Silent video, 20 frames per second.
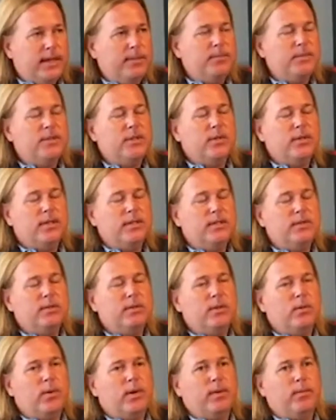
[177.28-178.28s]
and so that's
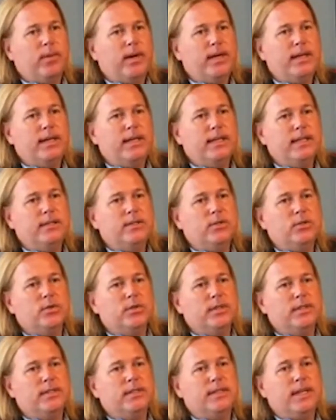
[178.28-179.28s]
the way kids
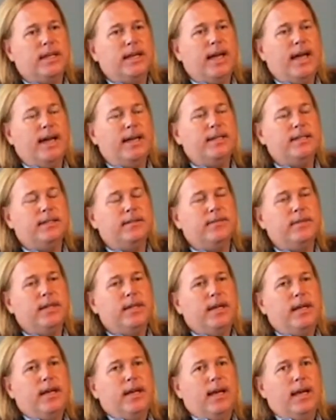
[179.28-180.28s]
usually stay active.
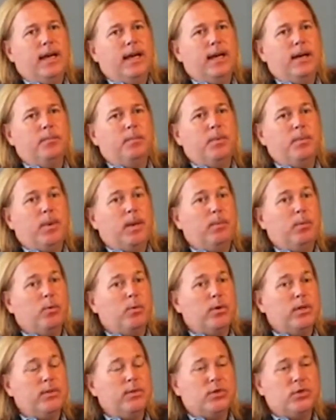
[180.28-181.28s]
People
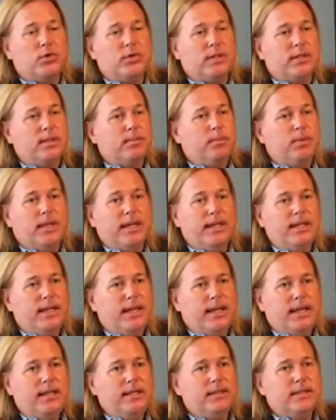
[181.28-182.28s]
really restricted play
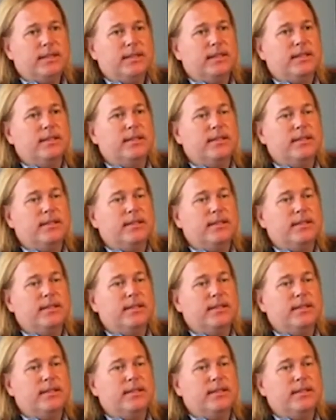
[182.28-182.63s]
dates and